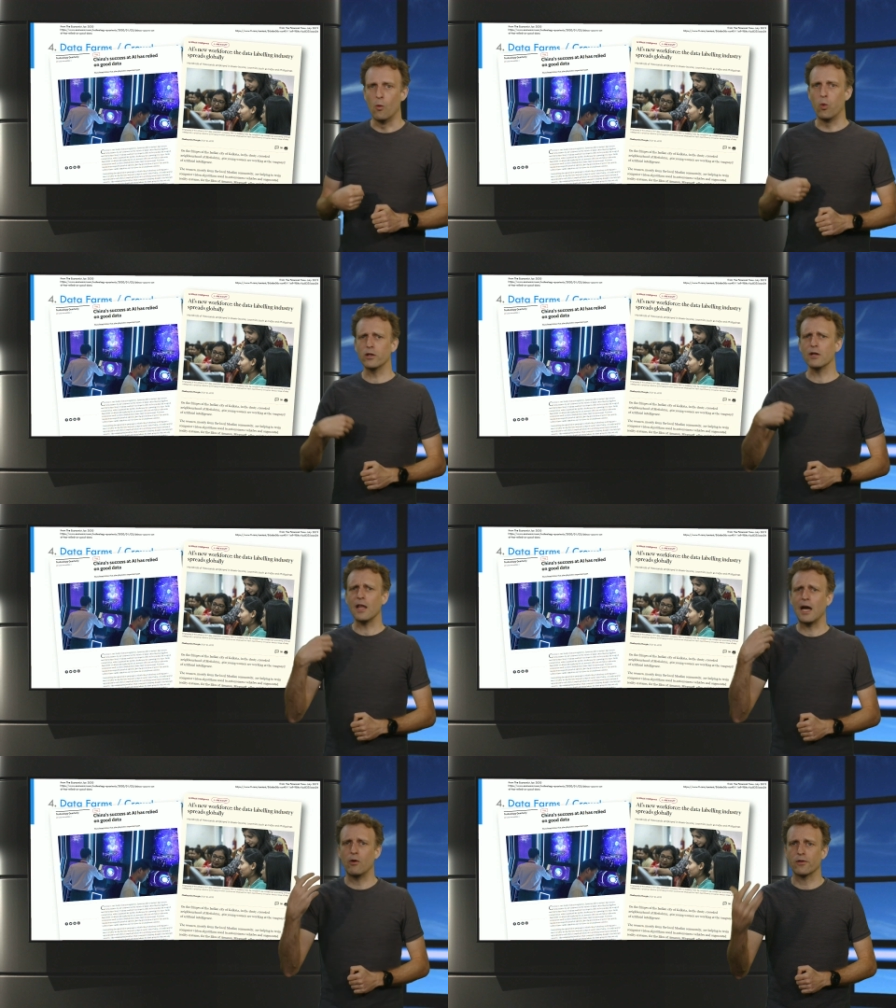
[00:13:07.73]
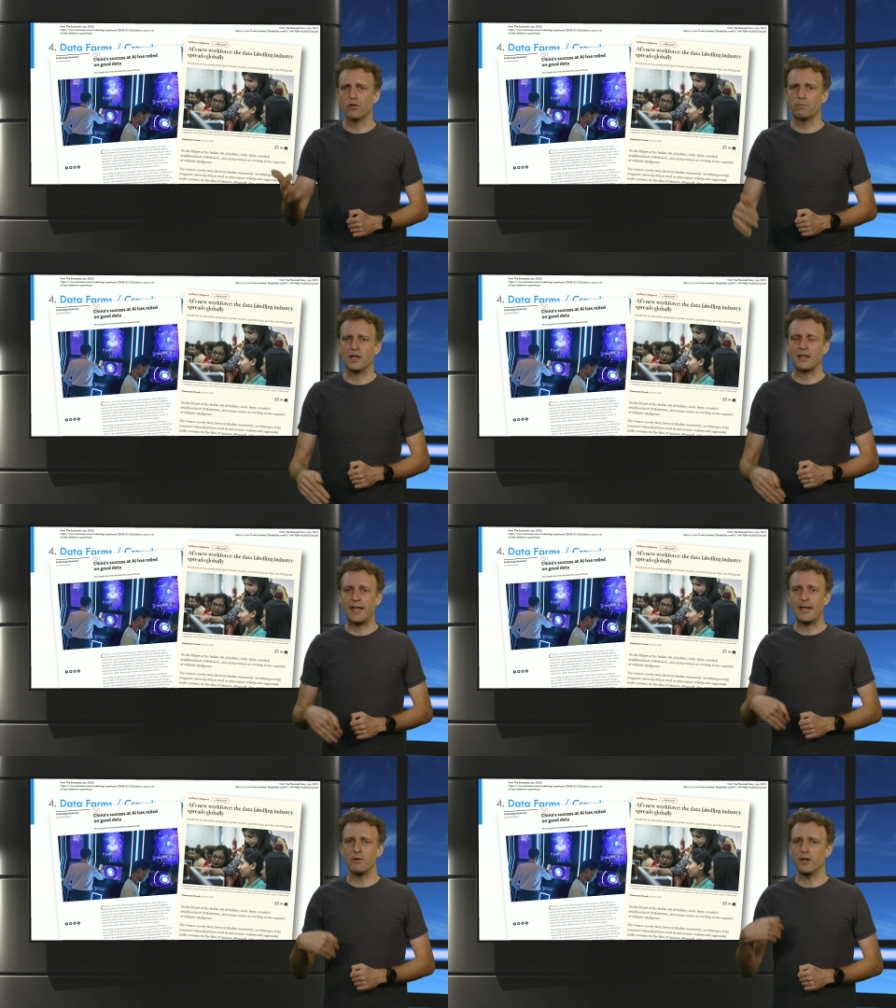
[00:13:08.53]
would allow us to bring
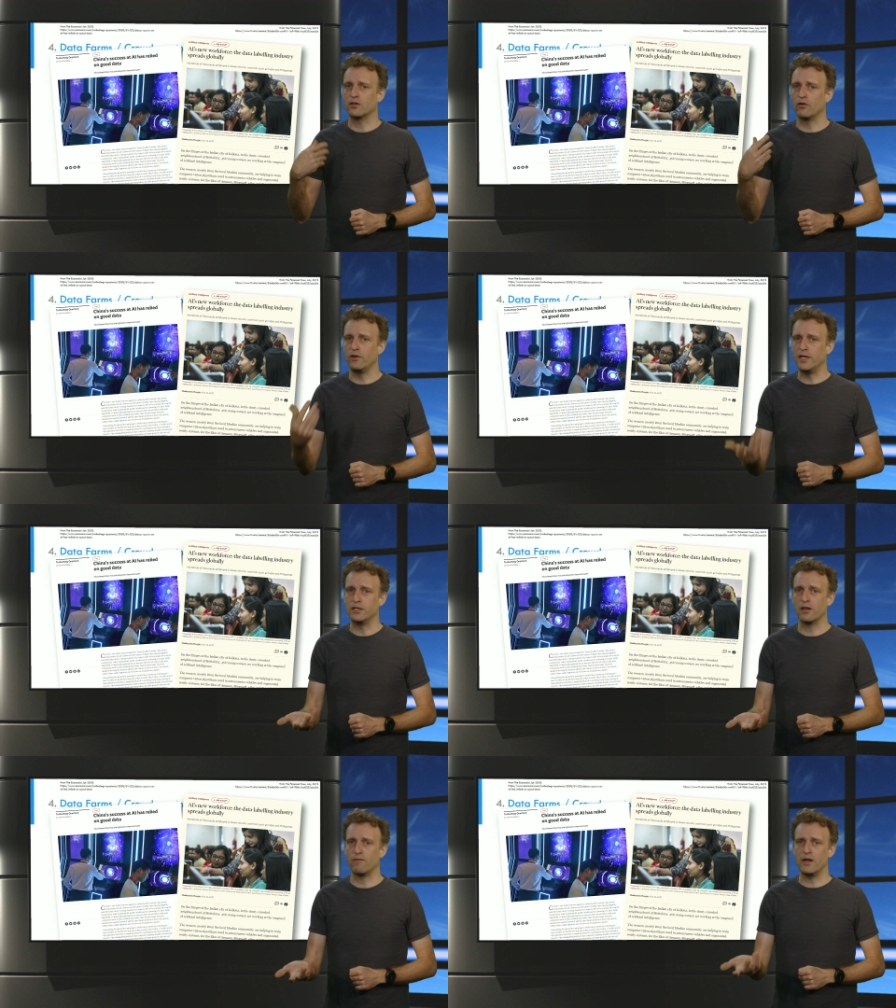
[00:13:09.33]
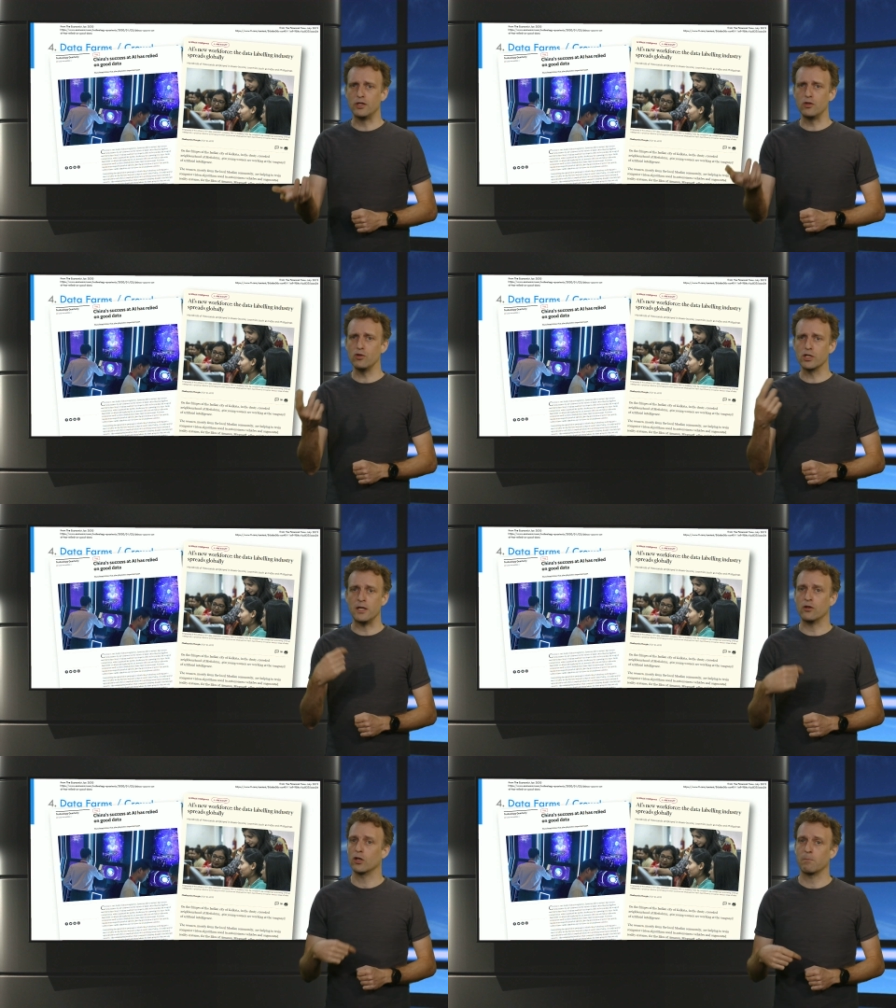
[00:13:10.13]
labor into regions where
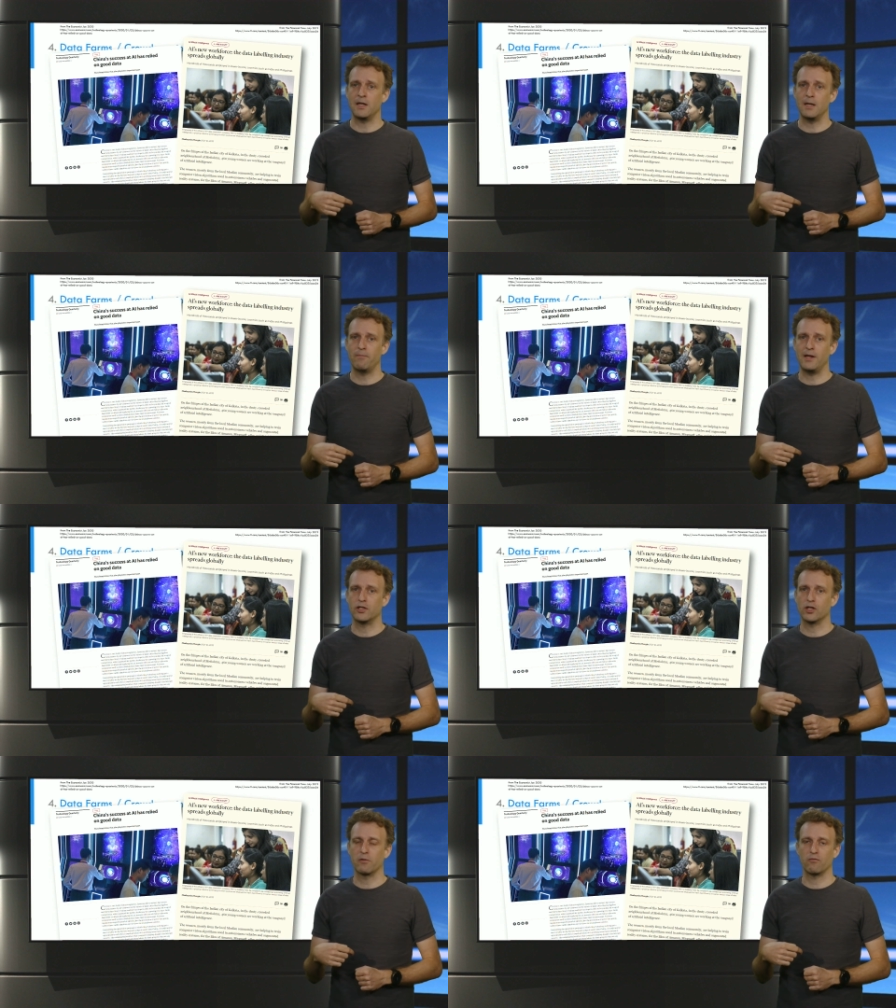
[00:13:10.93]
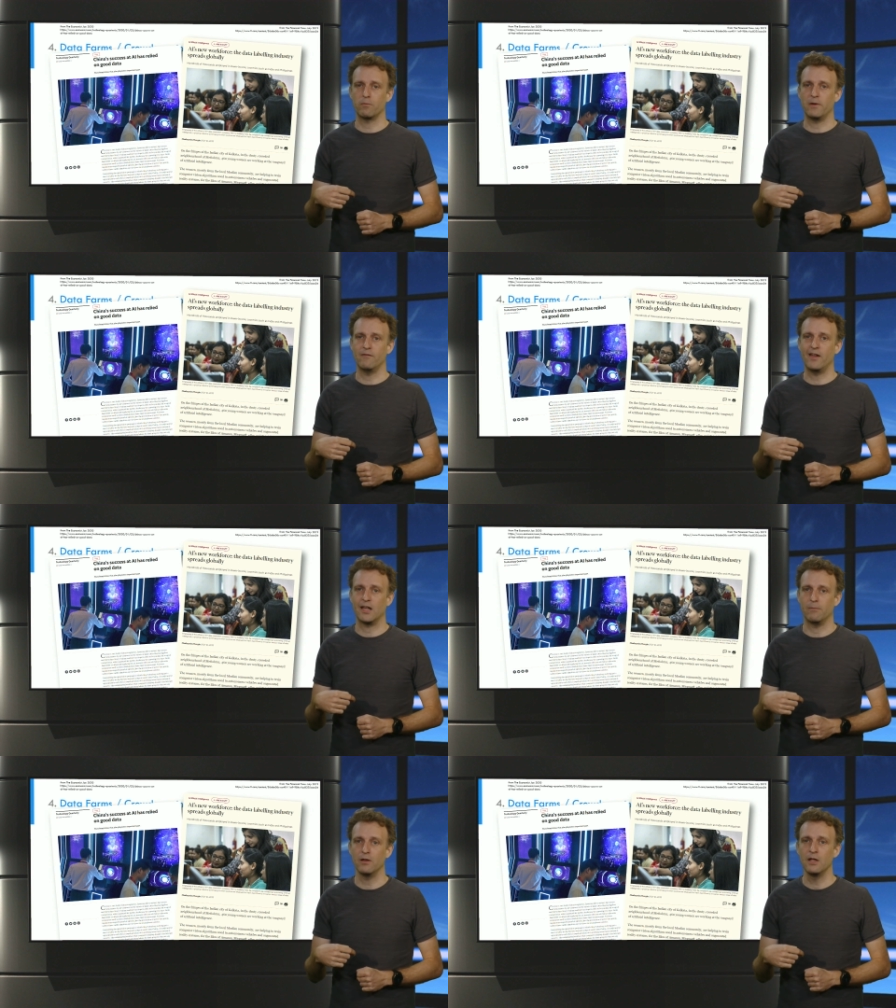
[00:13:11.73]
usually not many paid jobs would be
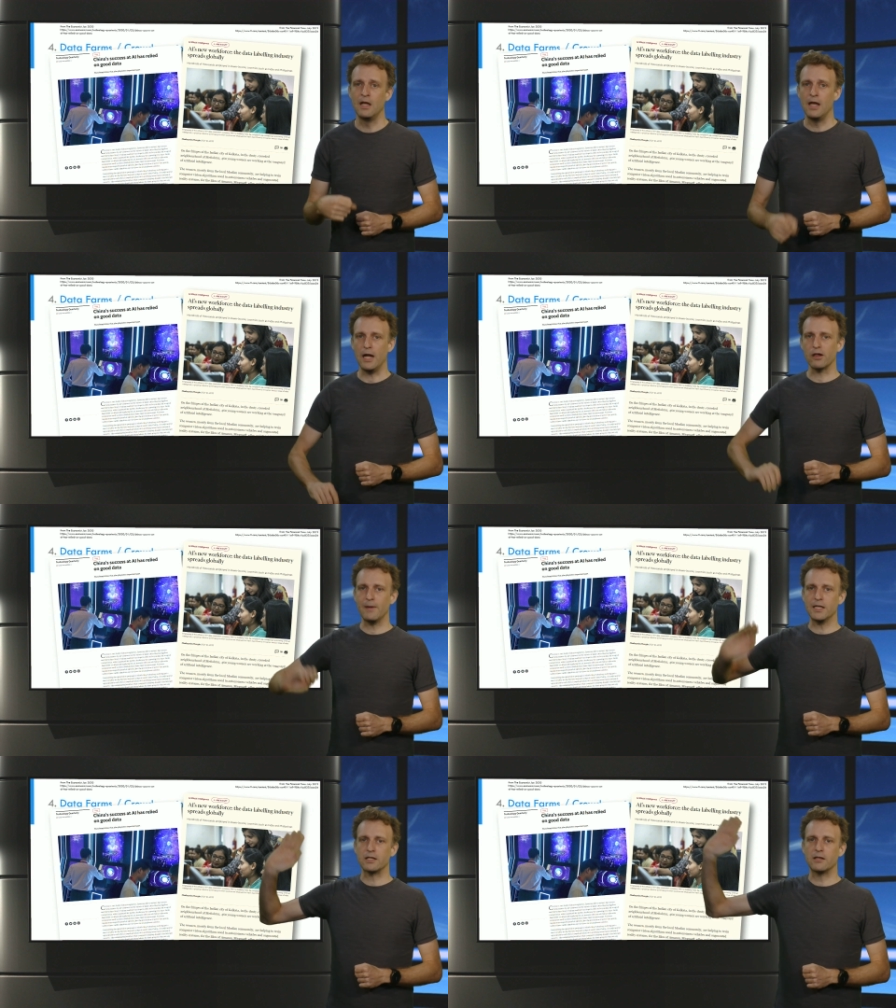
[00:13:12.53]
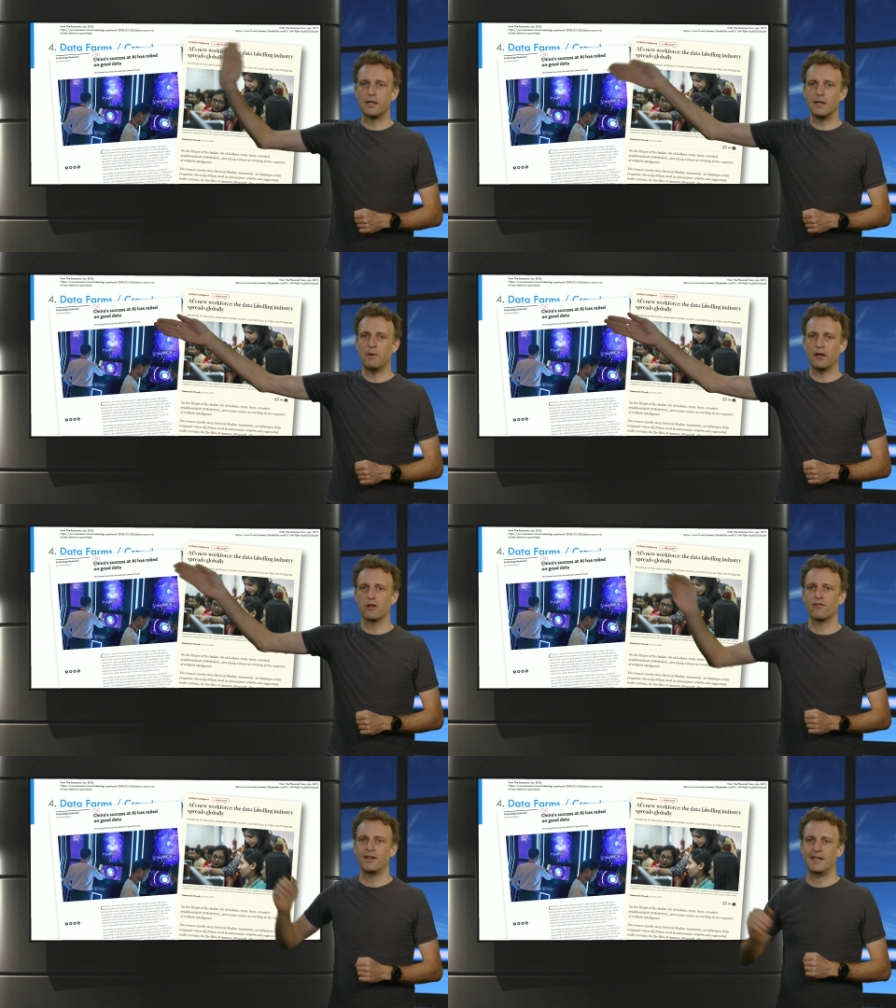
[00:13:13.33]
available, as mentioned here by
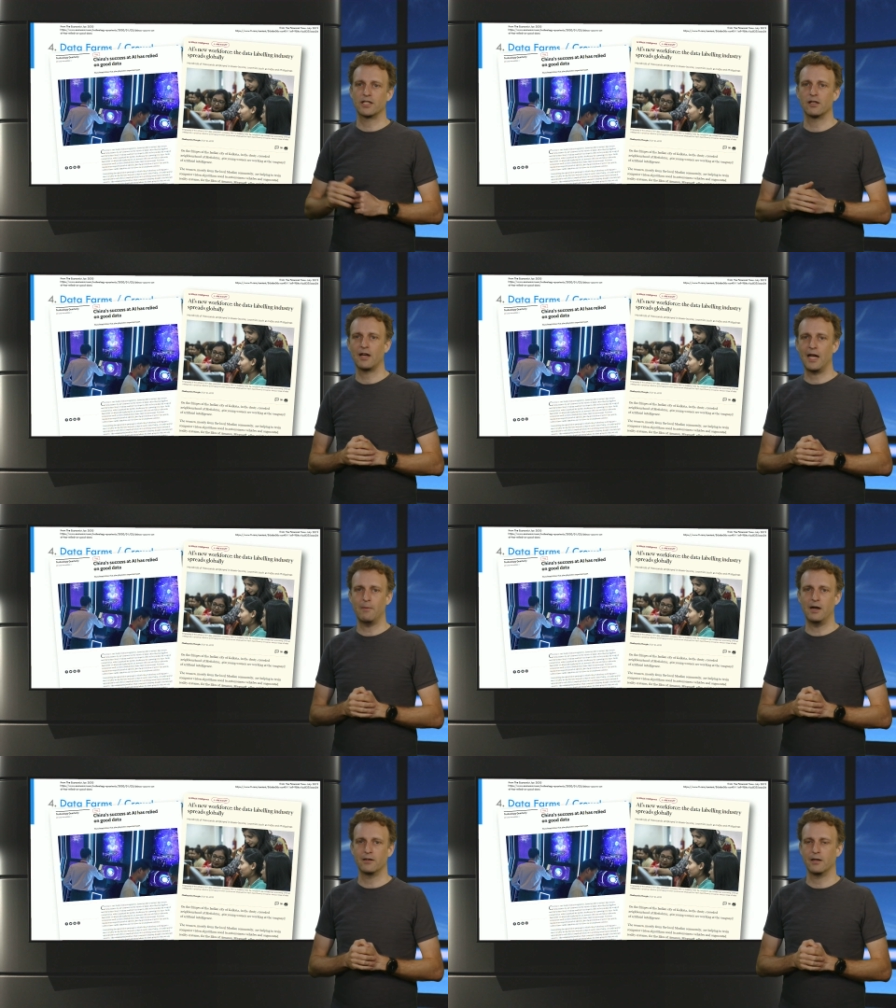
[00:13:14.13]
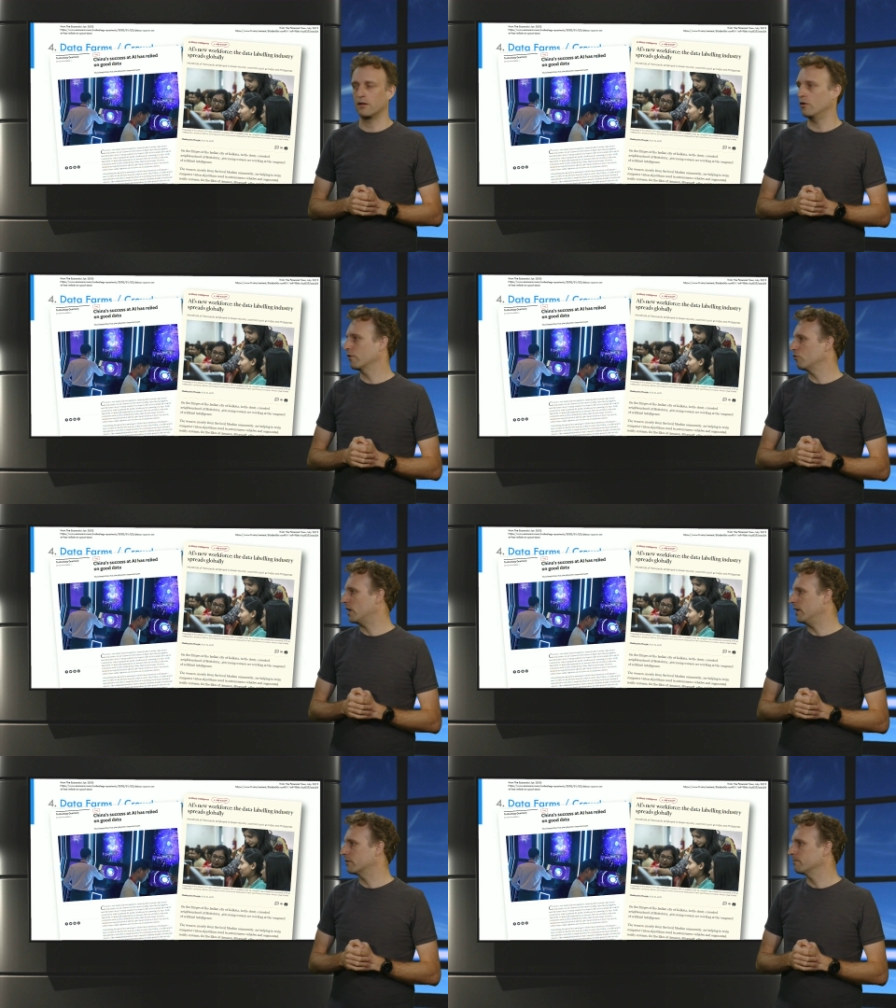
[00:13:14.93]
this Financial Times article on the
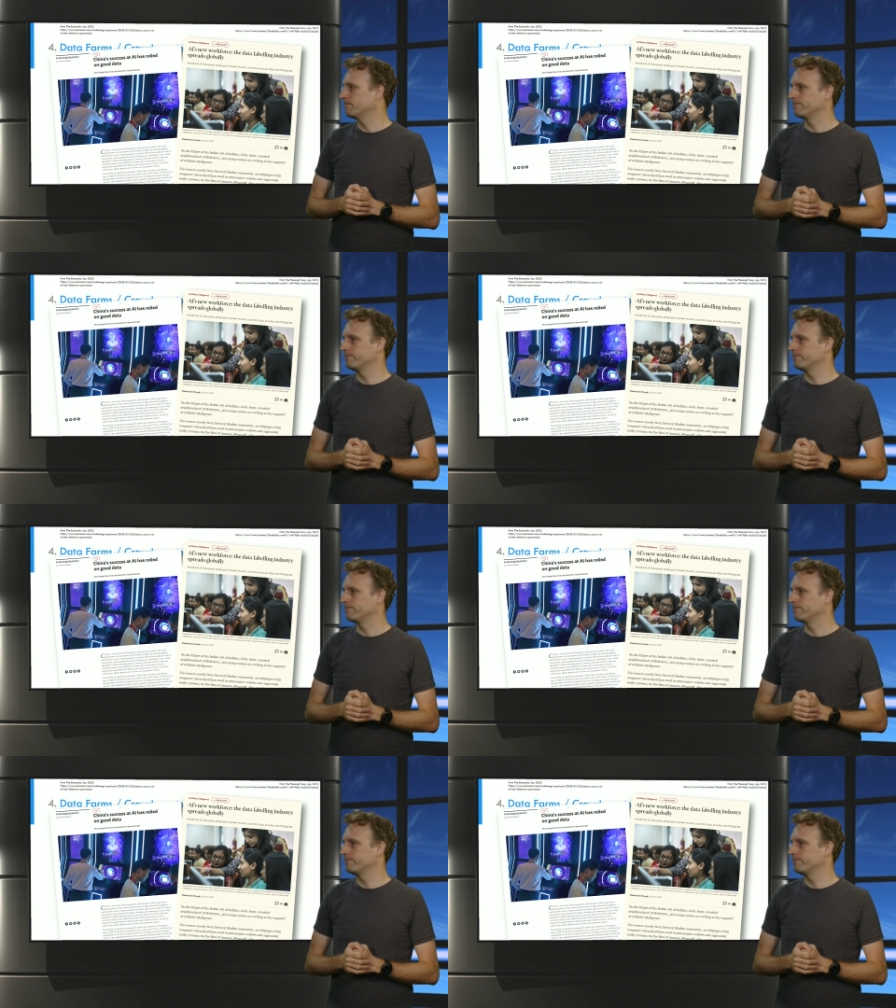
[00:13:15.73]
right.